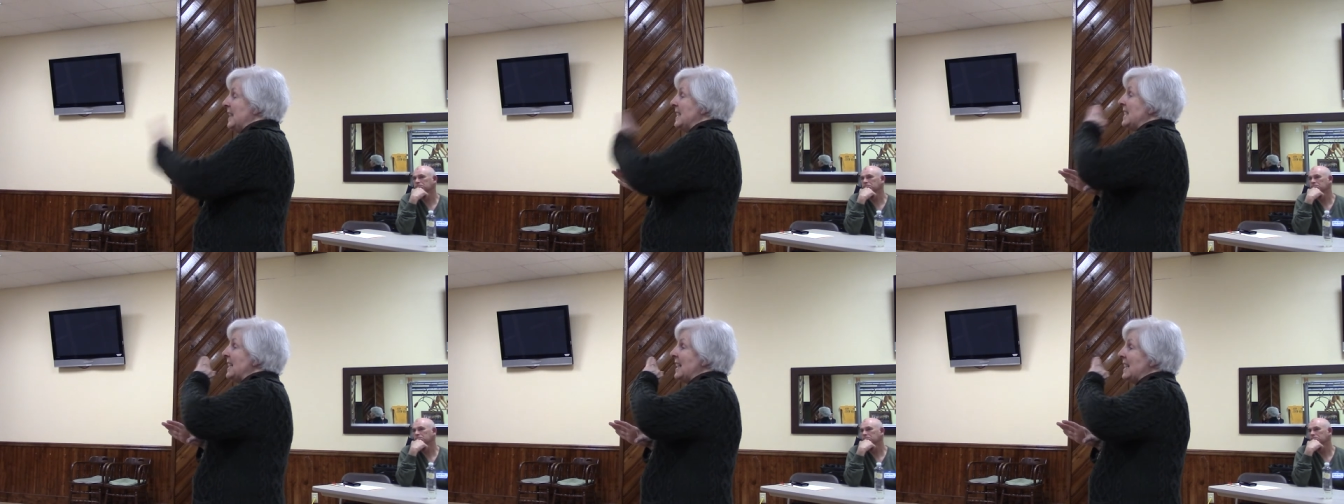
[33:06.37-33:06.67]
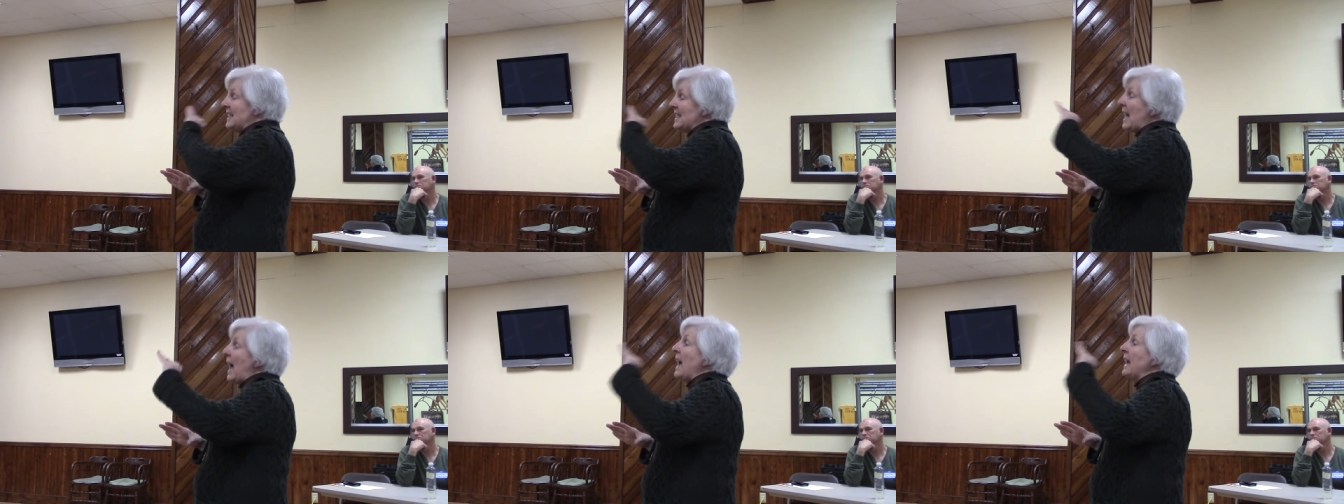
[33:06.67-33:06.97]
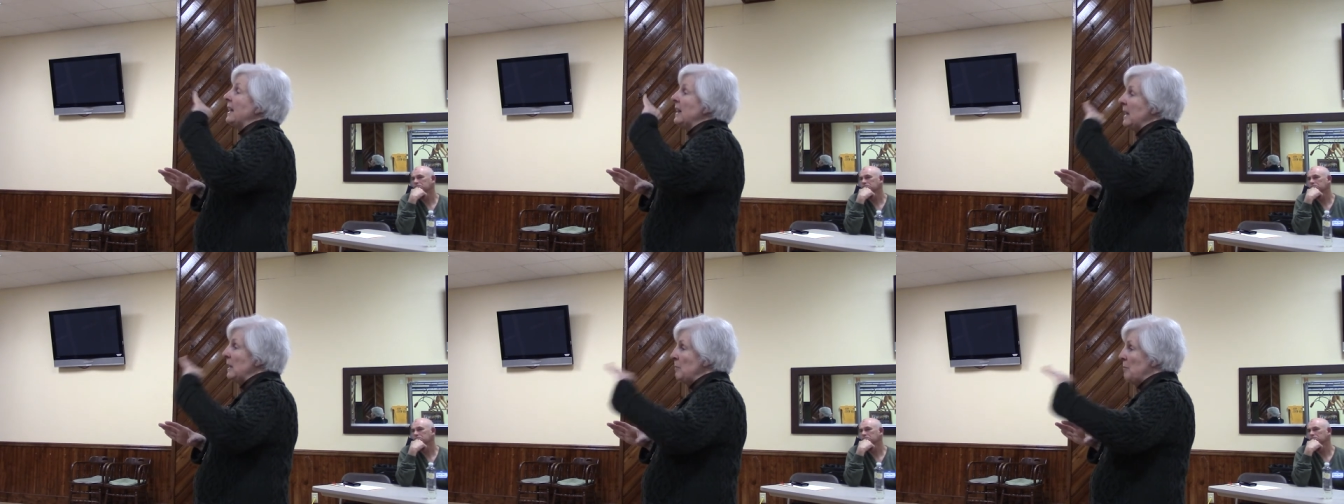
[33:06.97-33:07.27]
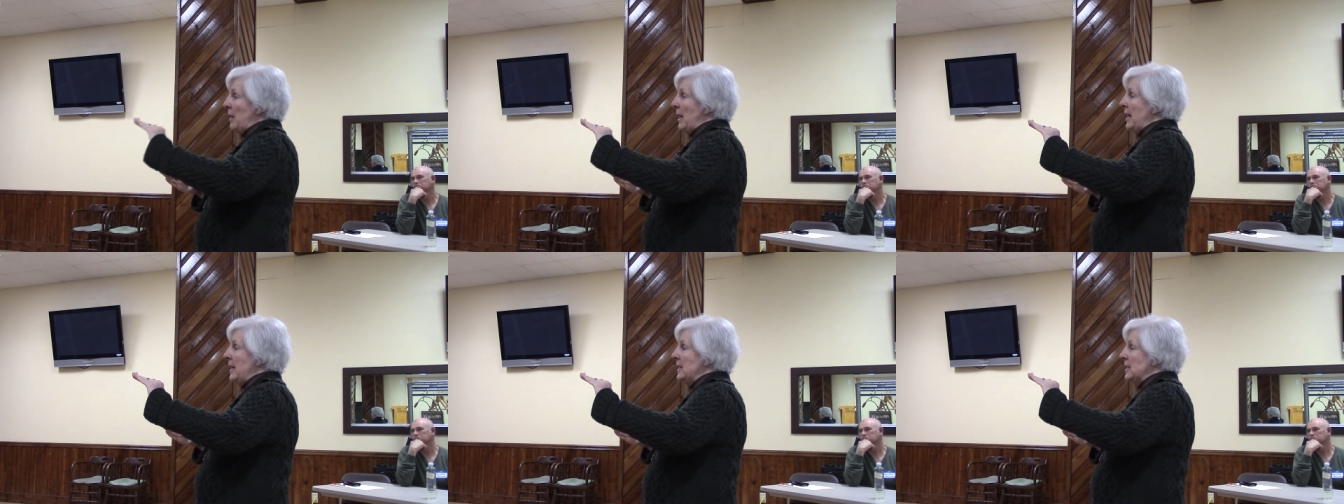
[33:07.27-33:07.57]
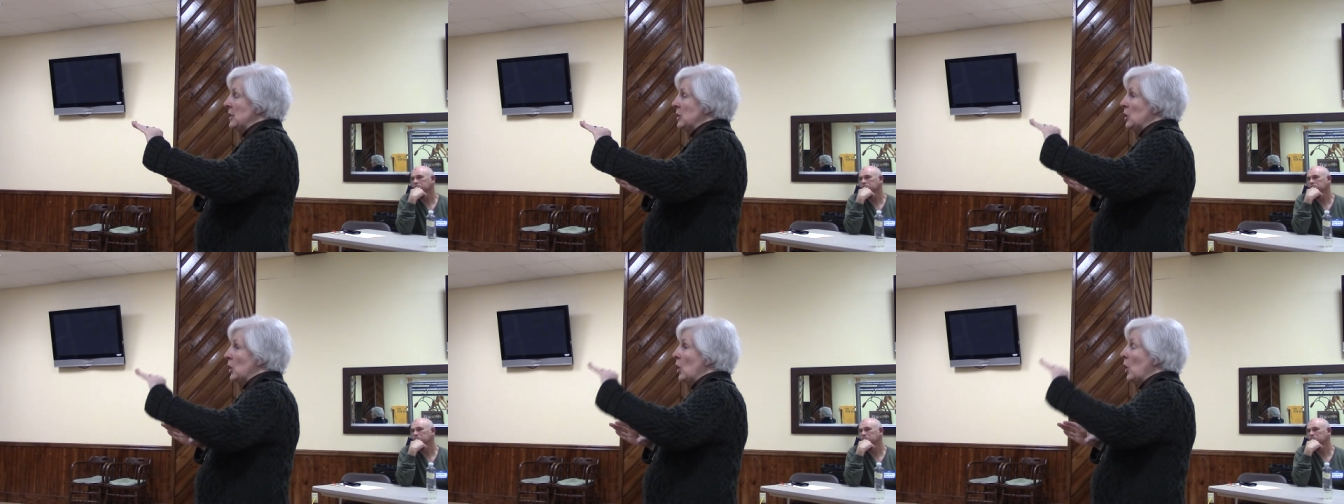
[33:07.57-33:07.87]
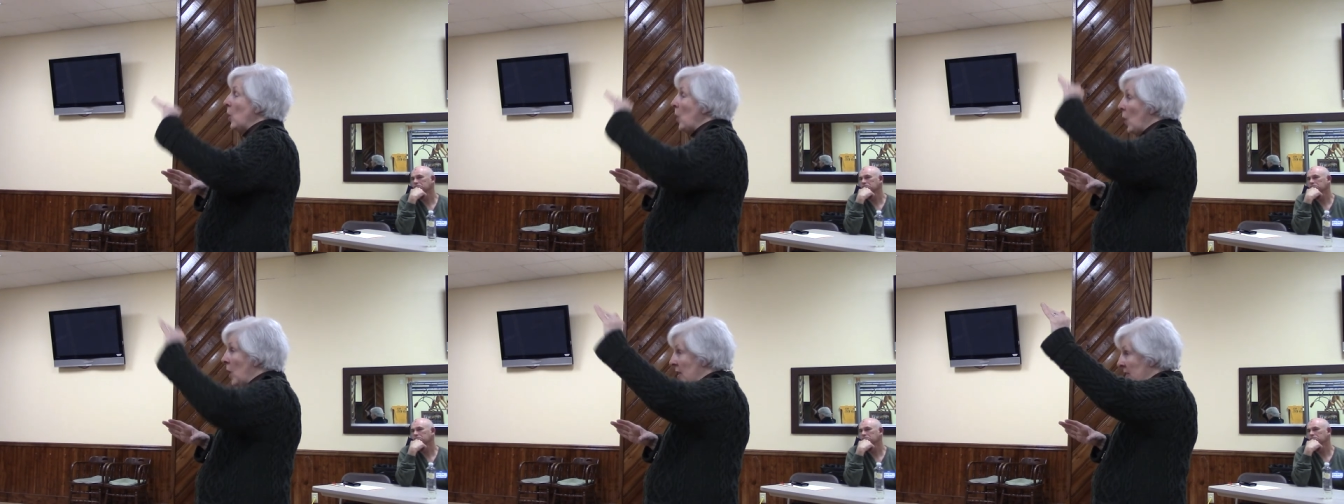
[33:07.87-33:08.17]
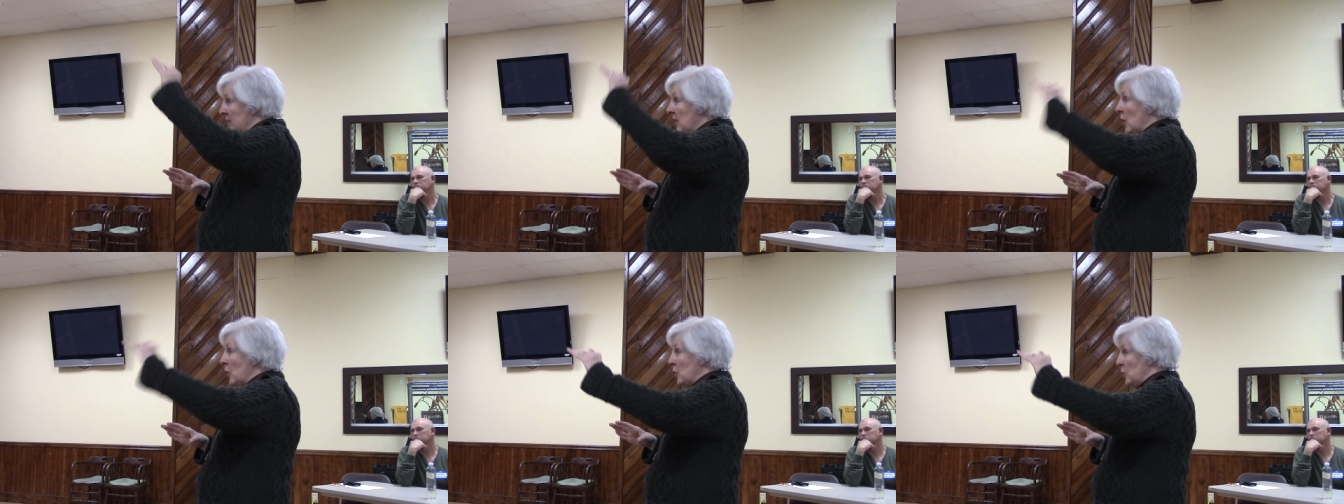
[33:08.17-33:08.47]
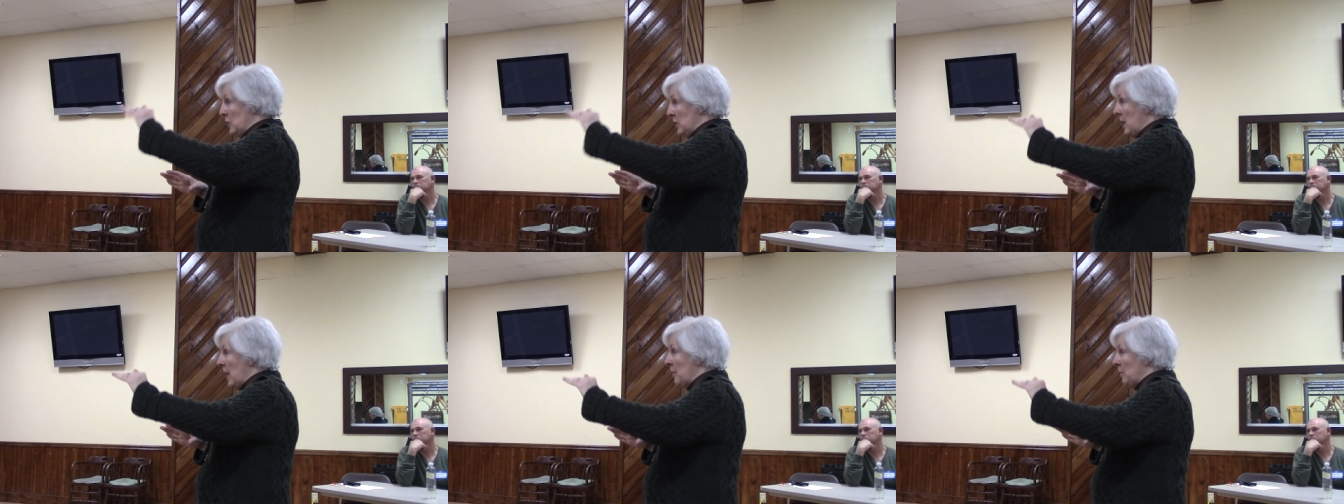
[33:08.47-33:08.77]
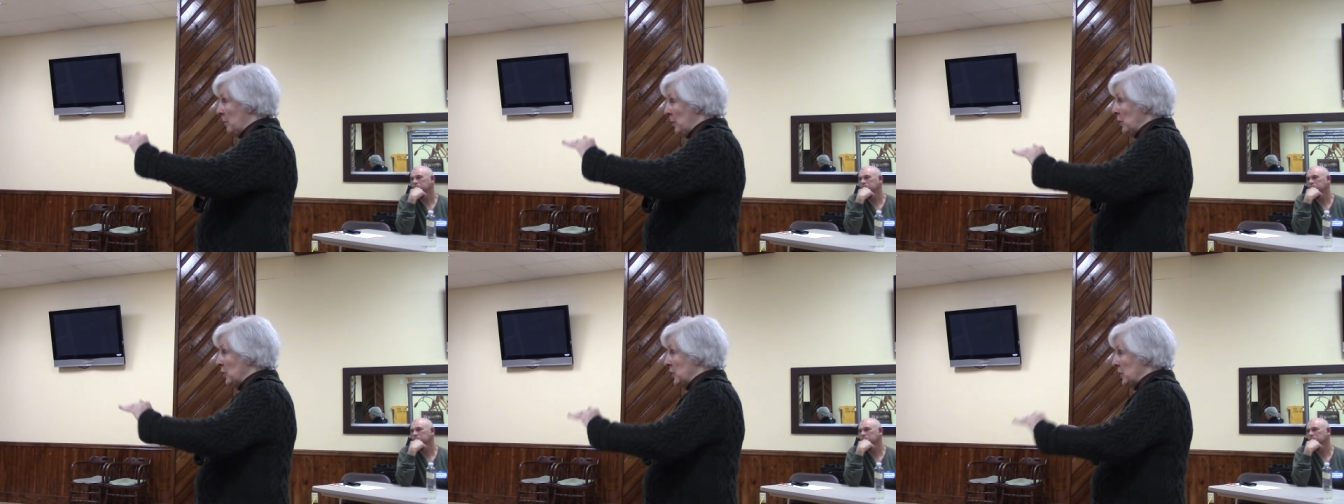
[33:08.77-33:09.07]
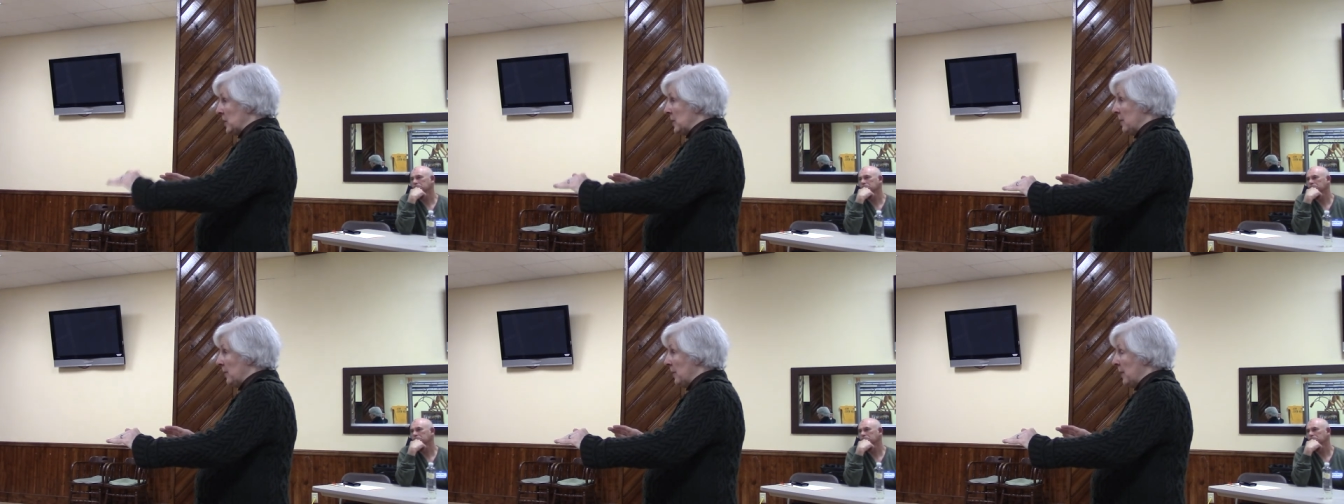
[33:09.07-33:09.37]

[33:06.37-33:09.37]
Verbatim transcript: is exactly based on those numbers.